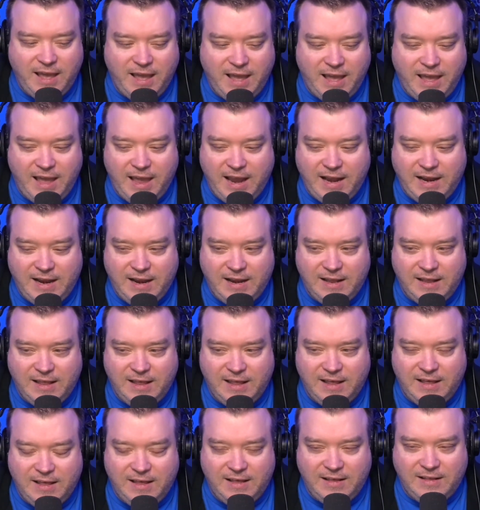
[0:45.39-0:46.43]
And
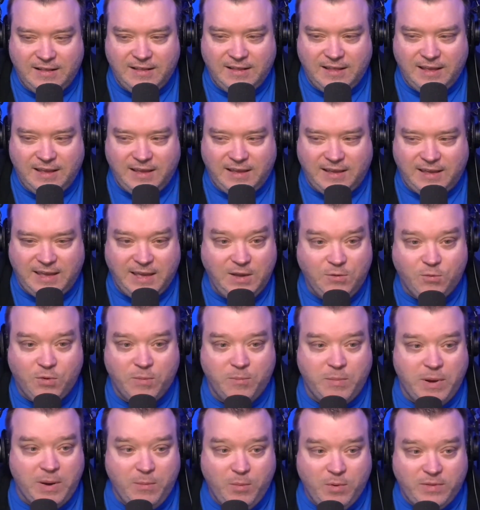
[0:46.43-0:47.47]
uh, like he
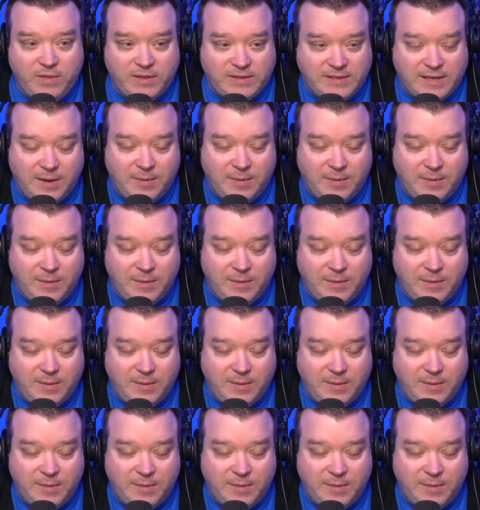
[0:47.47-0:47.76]
remembered this.